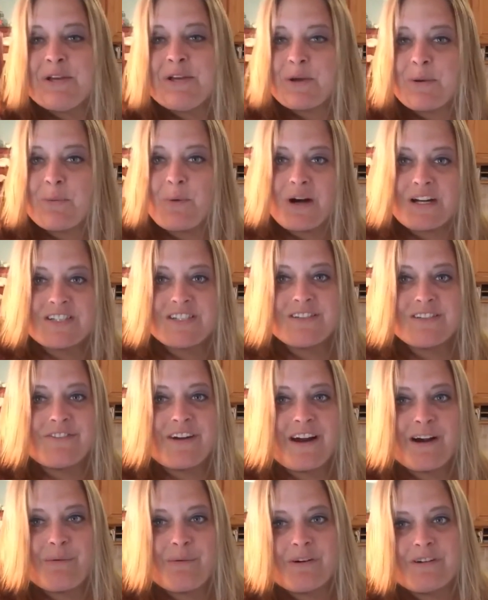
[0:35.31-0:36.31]
You can watch the
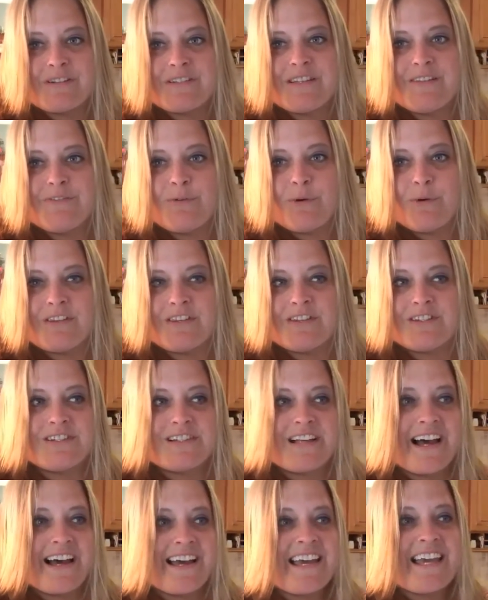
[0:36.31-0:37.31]
fireworks at the 4th of
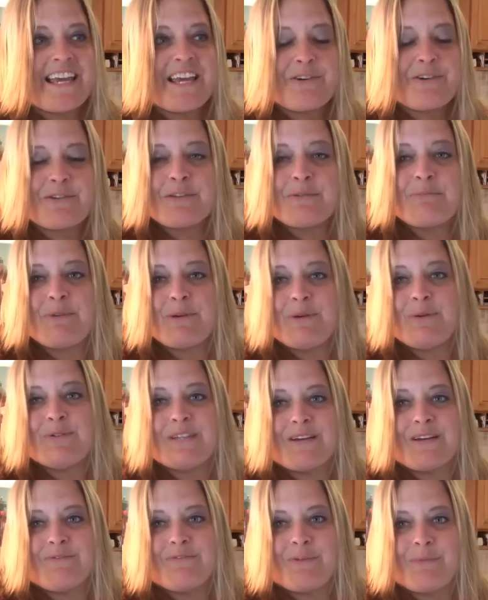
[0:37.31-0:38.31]
July, hear the
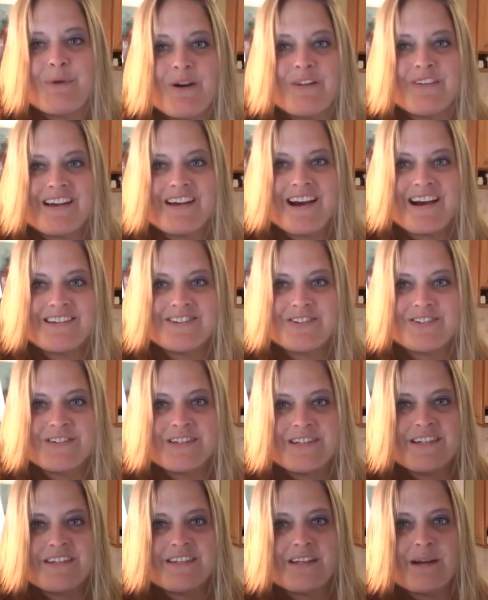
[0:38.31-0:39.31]
music from all the
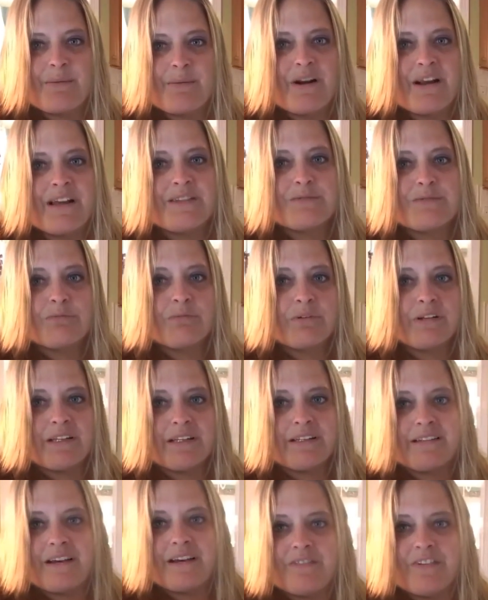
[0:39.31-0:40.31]
concerts in the summer. It's
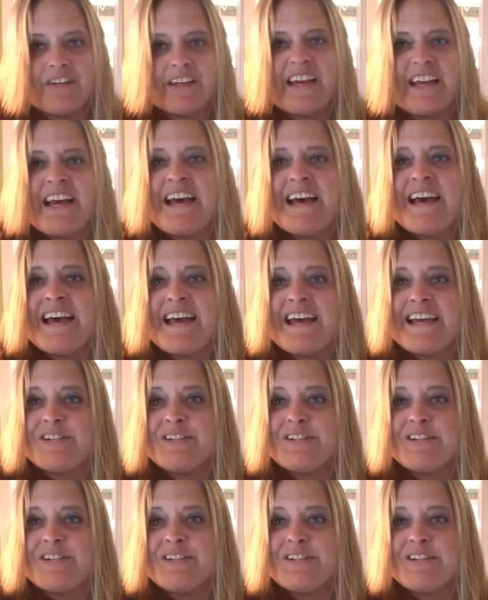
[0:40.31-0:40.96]
really lovely.